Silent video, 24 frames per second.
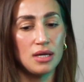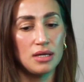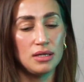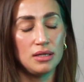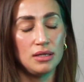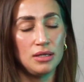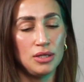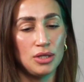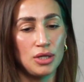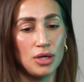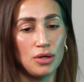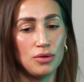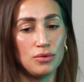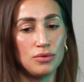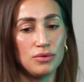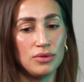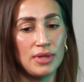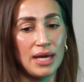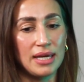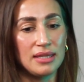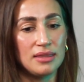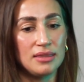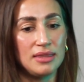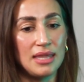you know,
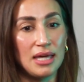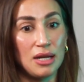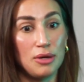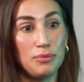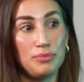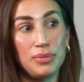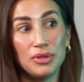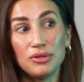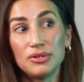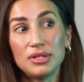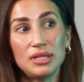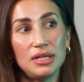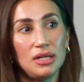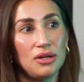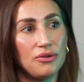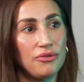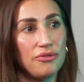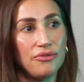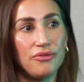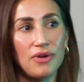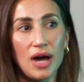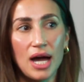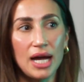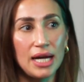like that ability to
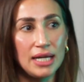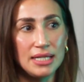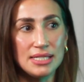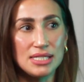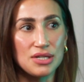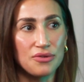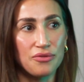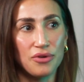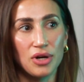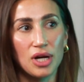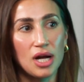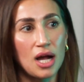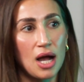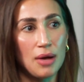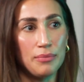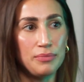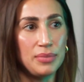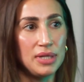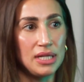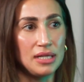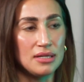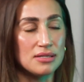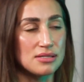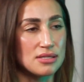find different
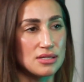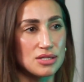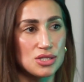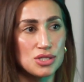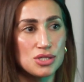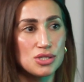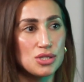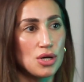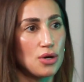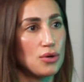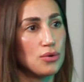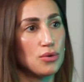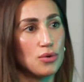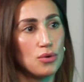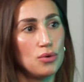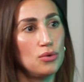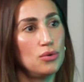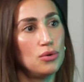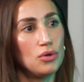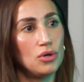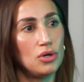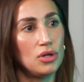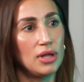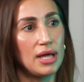companies is so
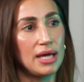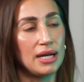cool.